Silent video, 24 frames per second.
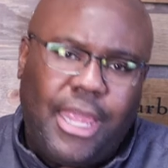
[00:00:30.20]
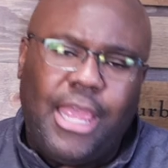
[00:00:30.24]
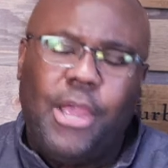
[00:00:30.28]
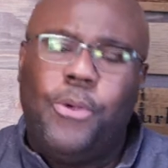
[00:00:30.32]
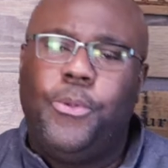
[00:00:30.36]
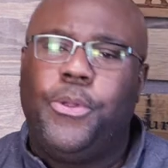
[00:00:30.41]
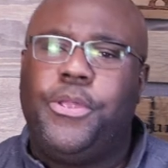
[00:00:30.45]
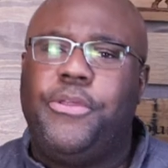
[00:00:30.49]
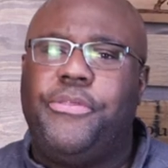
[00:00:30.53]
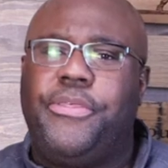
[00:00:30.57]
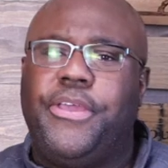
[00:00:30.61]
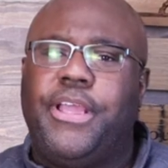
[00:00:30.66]
And
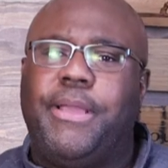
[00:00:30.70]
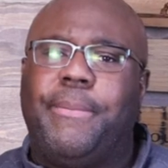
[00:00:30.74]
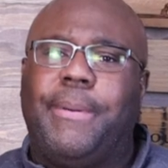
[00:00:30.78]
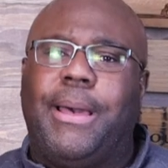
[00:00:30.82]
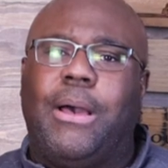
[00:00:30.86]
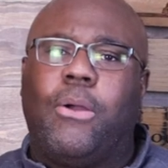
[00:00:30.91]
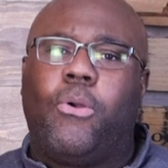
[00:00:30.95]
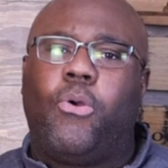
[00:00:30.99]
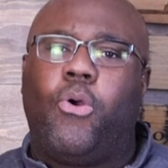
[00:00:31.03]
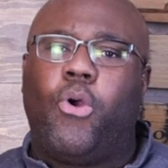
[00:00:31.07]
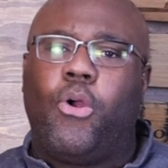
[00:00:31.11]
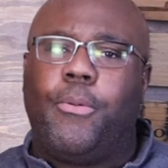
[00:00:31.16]
when you think
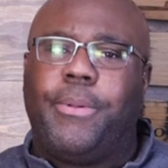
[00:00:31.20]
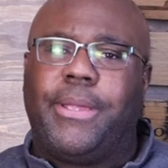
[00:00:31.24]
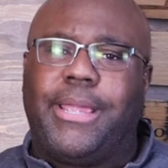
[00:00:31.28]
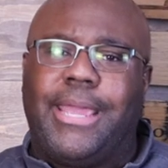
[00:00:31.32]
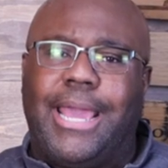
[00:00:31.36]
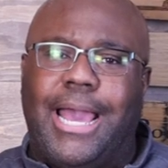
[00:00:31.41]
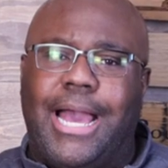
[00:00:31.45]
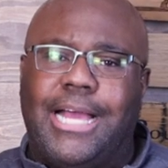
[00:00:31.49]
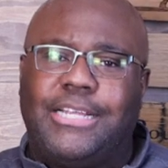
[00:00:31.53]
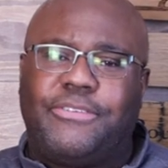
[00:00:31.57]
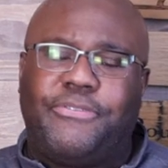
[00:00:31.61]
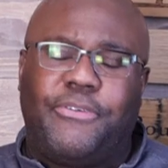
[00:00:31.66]
about Corbin
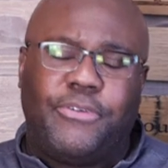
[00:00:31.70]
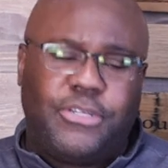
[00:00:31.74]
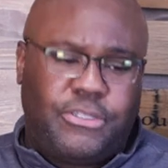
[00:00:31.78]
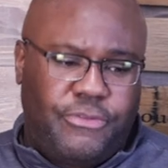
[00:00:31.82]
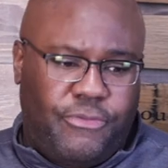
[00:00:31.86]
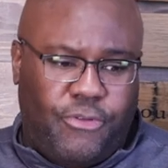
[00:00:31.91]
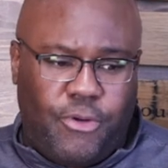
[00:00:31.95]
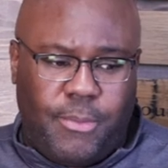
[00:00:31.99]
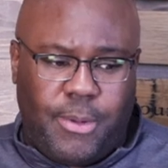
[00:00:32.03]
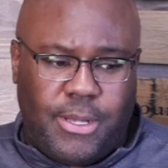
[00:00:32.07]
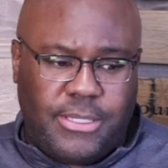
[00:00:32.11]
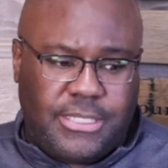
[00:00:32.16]
Cash, first and
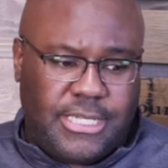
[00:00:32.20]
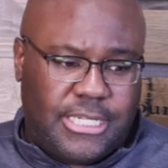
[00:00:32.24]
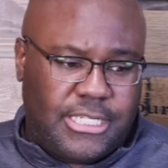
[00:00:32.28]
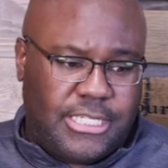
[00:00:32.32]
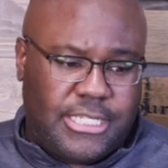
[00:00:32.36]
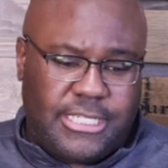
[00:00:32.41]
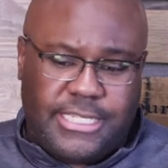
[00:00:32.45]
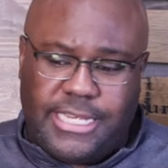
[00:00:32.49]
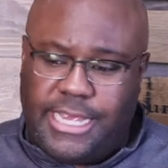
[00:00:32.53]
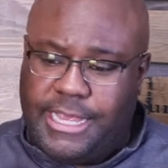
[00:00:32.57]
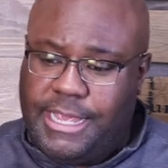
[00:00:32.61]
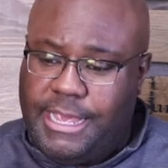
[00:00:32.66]
foremost, I
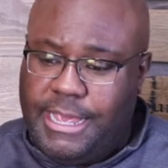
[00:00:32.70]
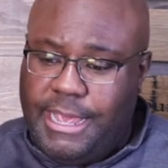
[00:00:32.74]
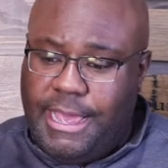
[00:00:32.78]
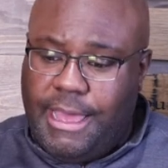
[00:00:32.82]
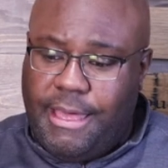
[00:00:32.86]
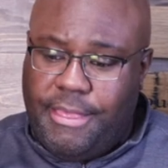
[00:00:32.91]
should say